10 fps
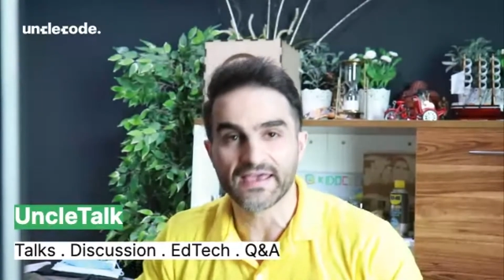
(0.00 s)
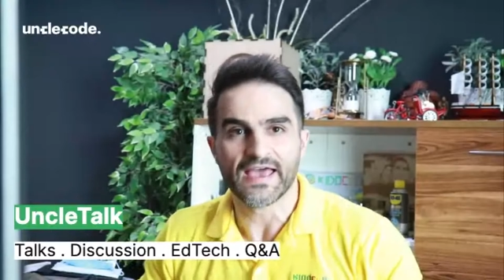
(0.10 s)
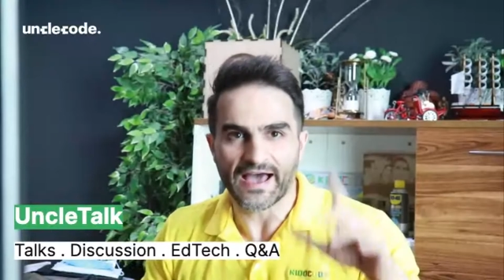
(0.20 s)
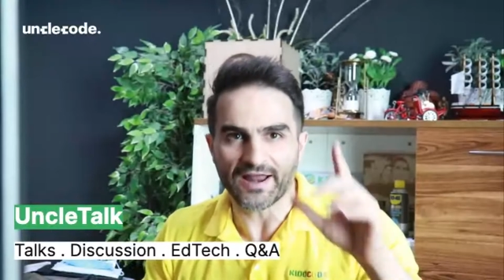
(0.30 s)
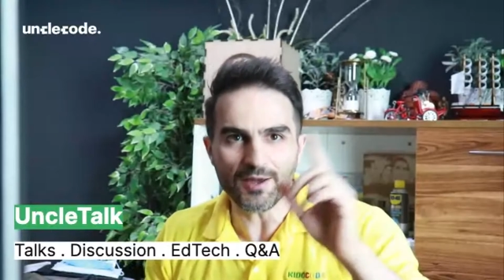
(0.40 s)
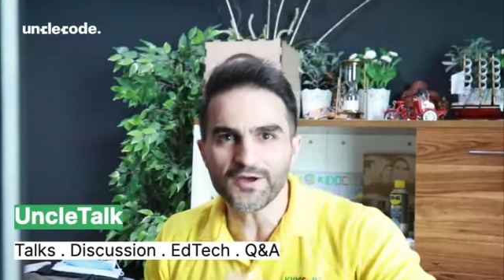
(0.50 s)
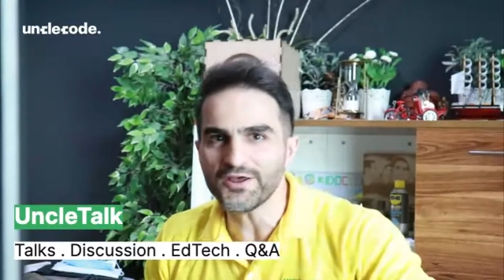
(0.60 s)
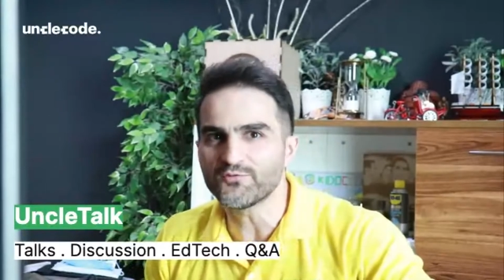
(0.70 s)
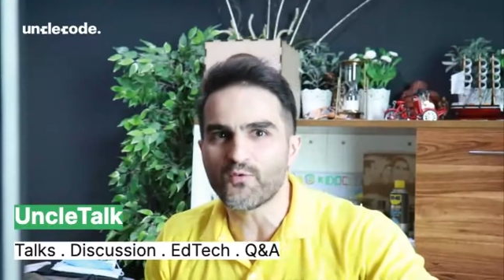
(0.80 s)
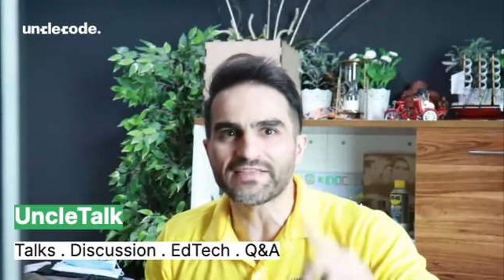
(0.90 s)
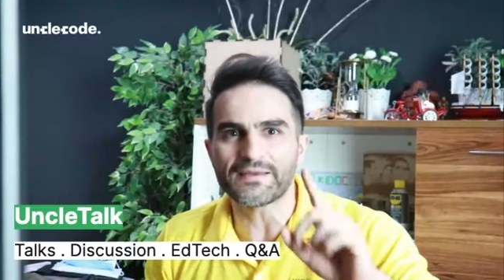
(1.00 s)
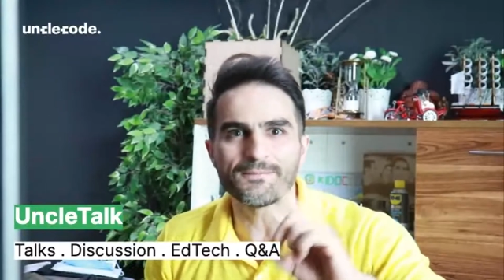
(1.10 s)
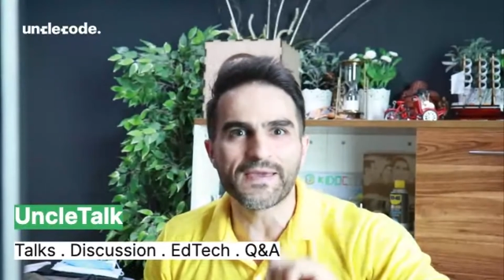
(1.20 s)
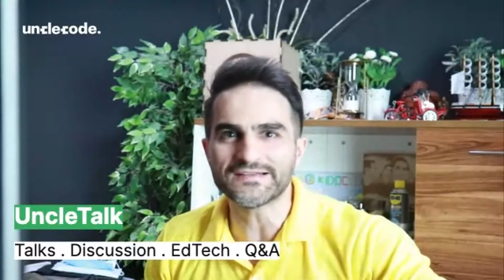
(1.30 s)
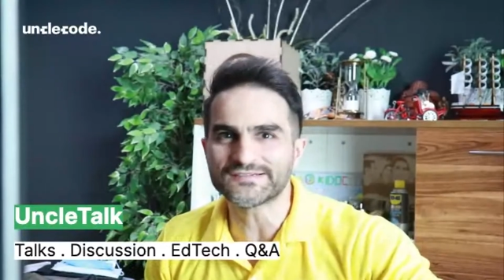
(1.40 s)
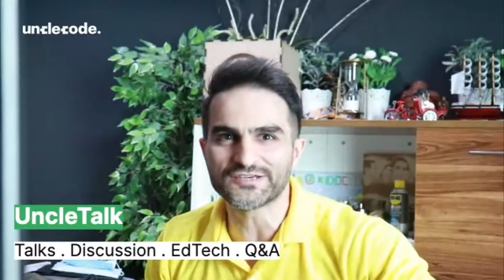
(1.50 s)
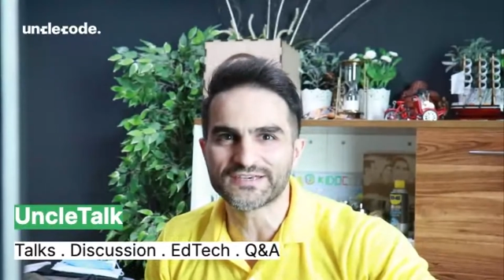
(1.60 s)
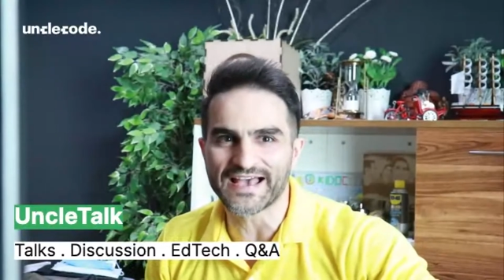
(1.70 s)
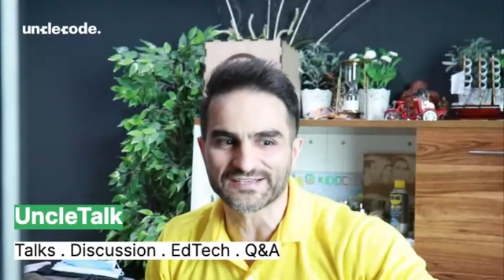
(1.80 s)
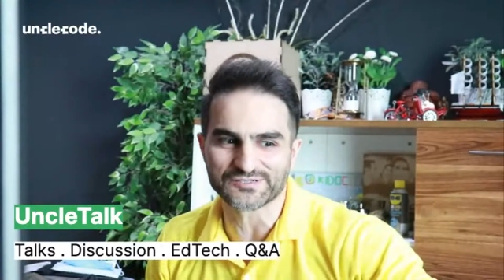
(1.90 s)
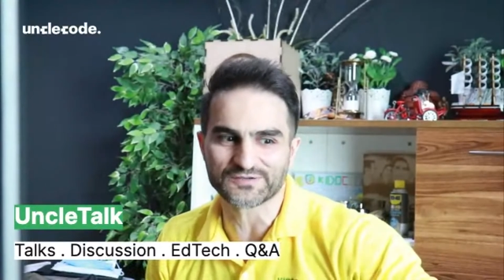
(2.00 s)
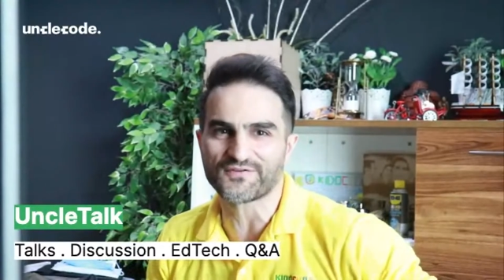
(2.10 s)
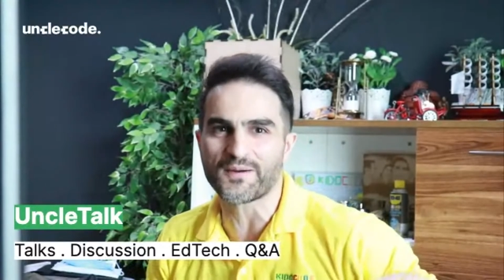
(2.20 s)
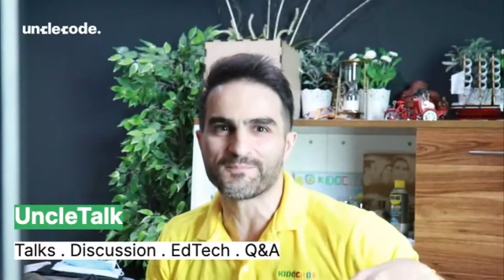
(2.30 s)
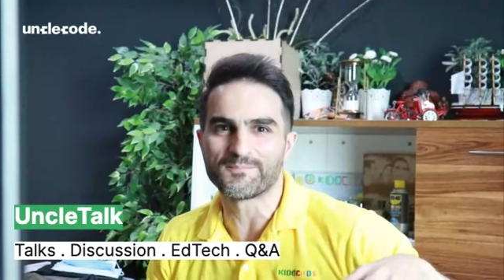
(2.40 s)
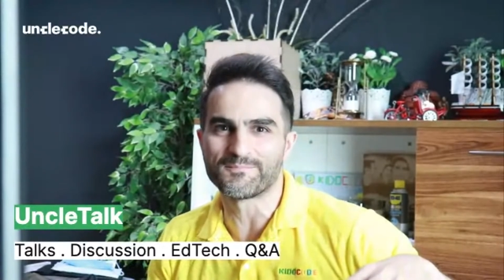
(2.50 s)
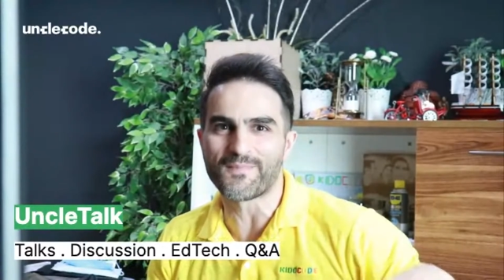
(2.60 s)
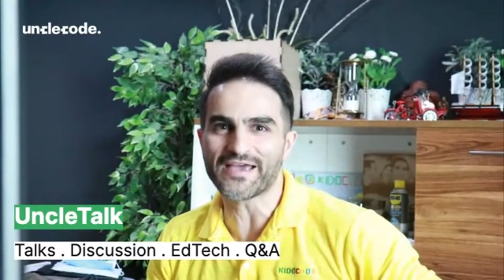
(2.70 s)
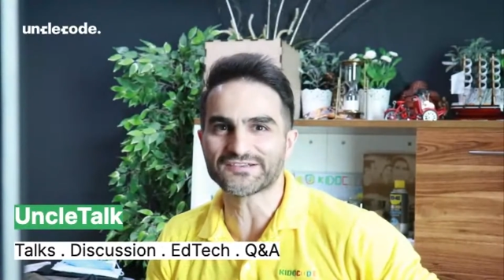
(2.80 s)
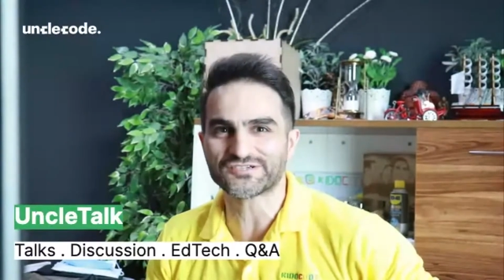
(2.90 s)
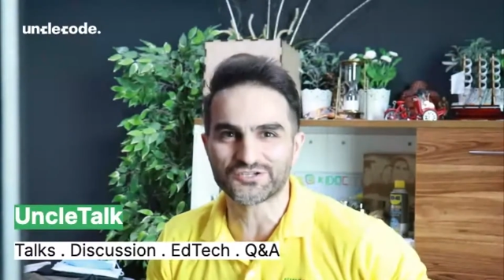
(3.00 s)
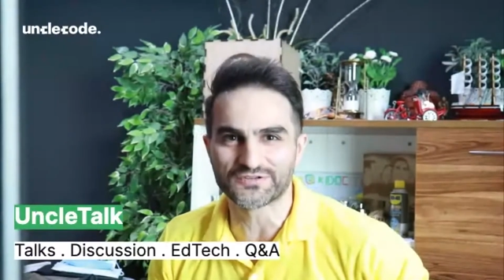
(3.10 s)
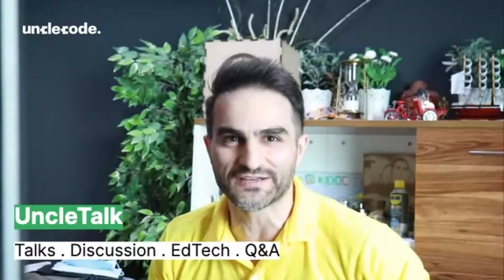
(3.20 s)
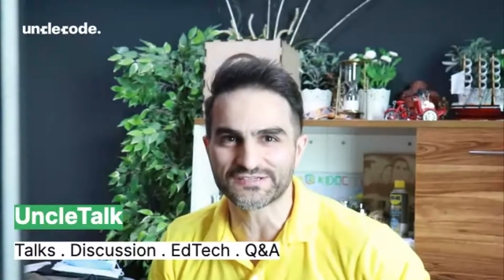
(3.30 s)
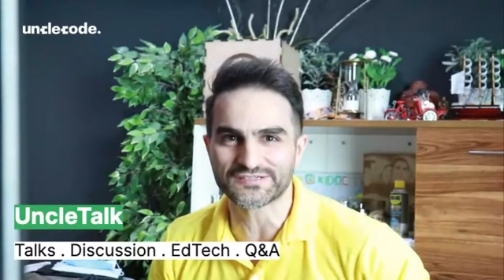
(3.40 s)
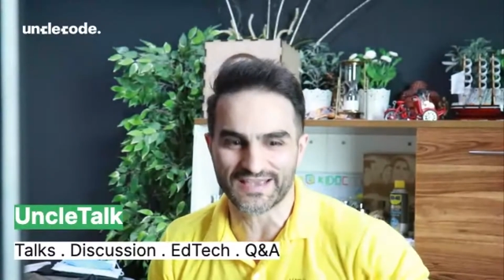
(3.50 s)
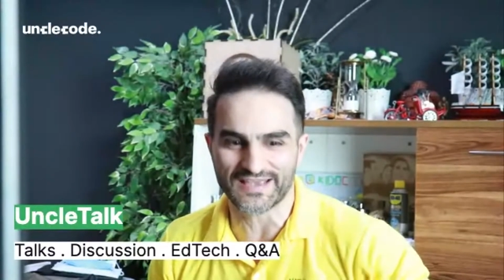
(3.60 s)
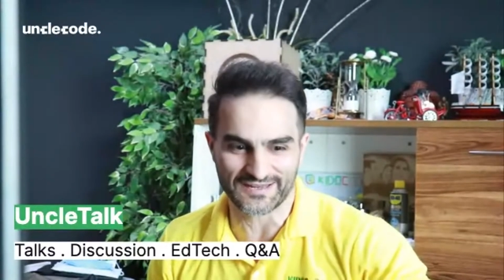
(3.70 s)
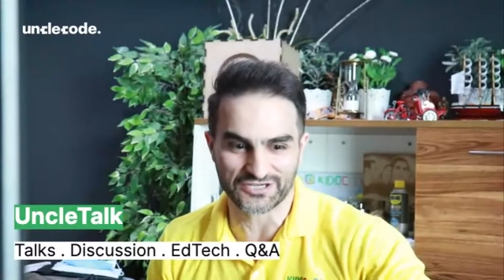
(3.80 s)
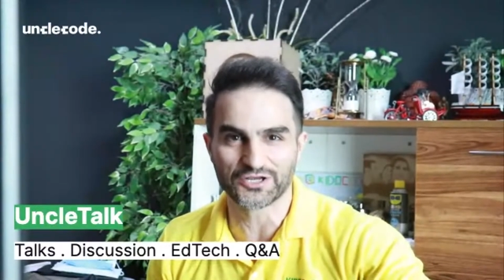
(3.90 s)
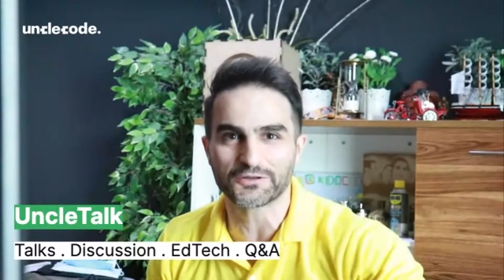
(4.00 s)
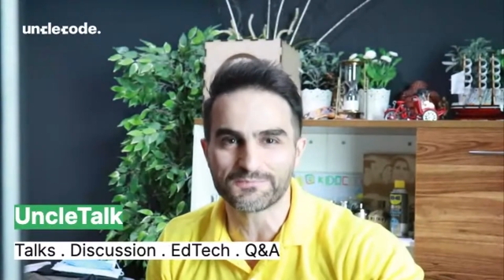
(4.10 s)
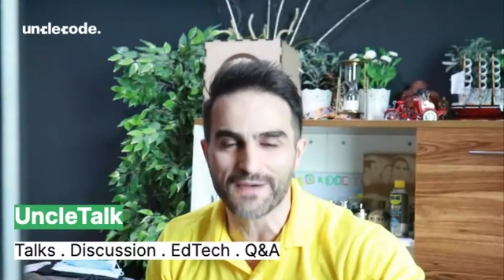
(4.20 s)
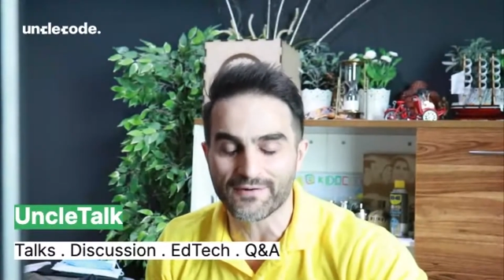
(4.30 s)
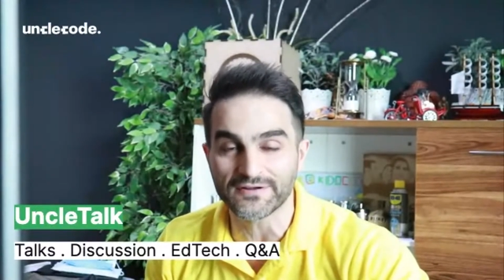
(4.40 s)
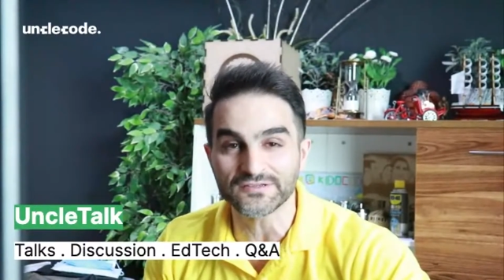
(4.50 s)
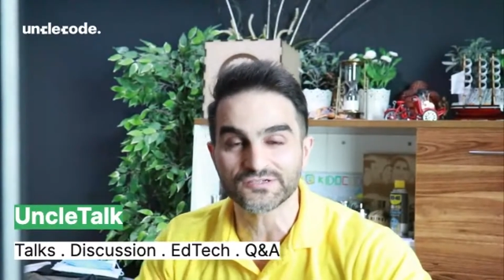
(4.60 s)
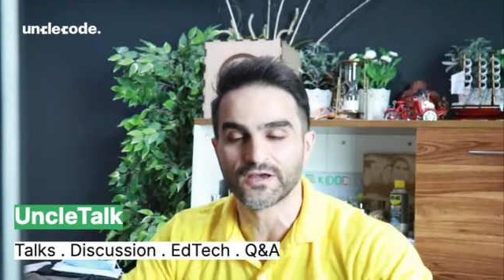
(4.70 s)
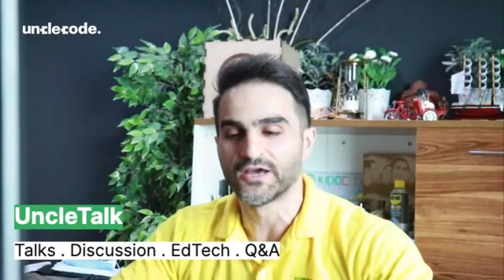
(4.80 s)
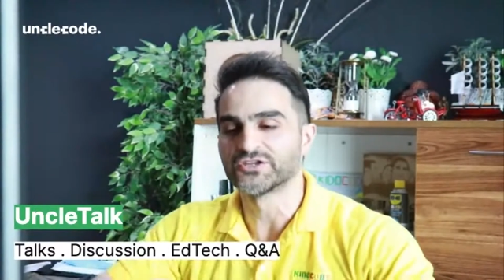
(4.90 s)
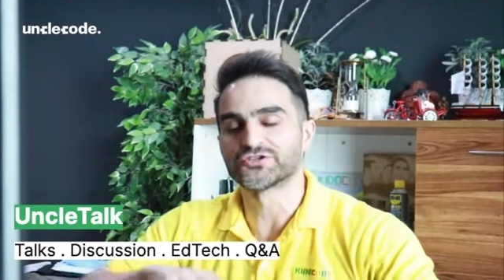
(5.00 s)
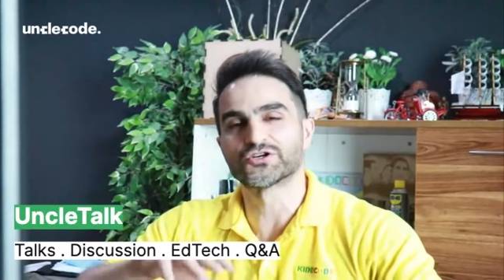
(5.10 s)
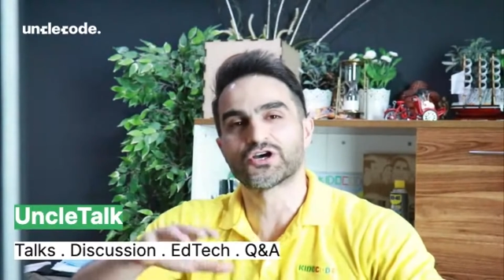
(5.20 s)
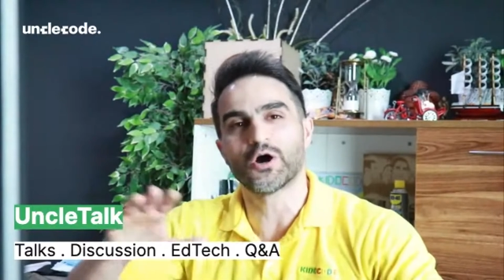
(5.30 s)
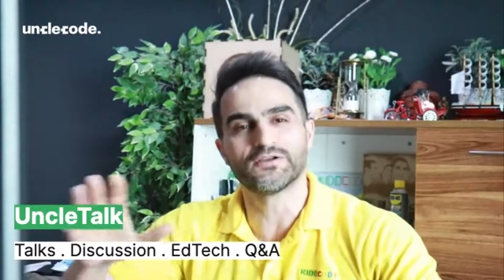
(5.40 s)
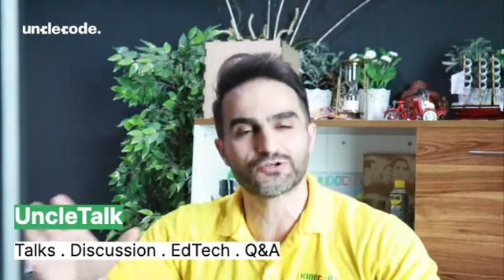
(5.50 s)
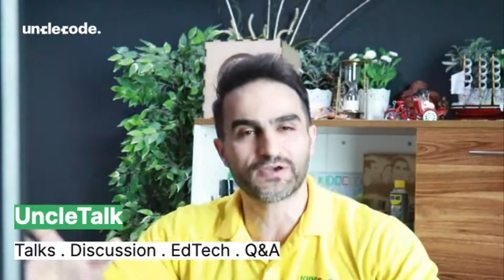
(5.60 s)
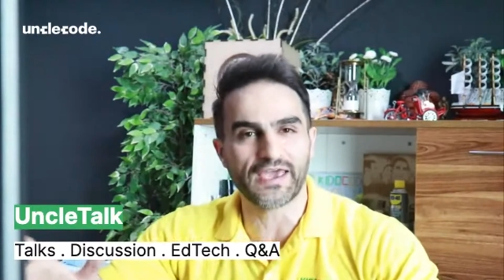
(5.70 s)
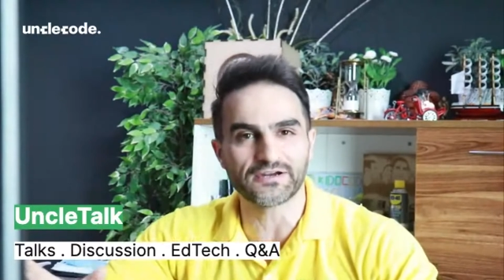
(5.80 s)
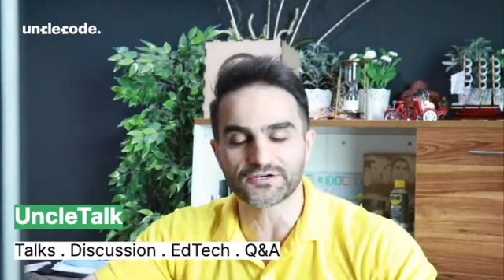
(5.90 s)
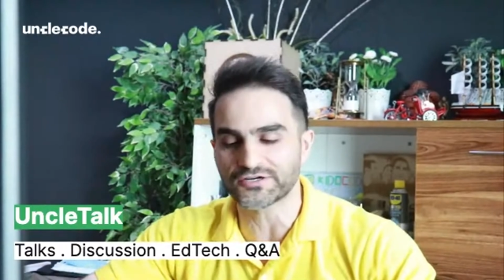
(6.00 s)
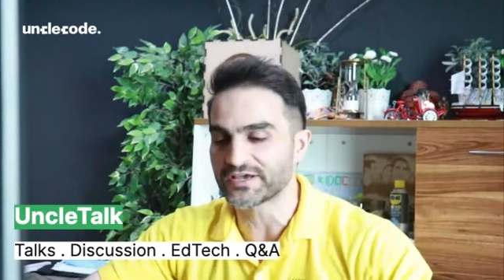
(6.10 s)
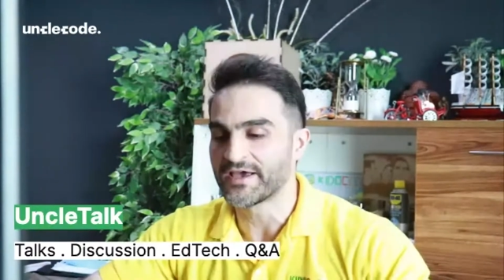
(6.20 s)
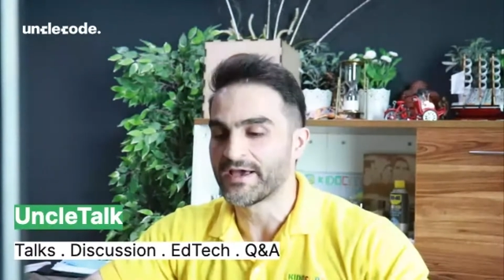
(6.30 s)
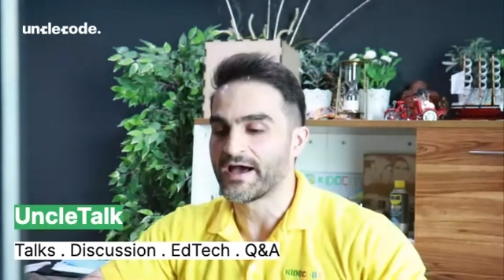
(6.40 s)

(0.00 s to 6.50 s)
And I'm going to invite amazing guests from my students and Unclecode parents to co-educators,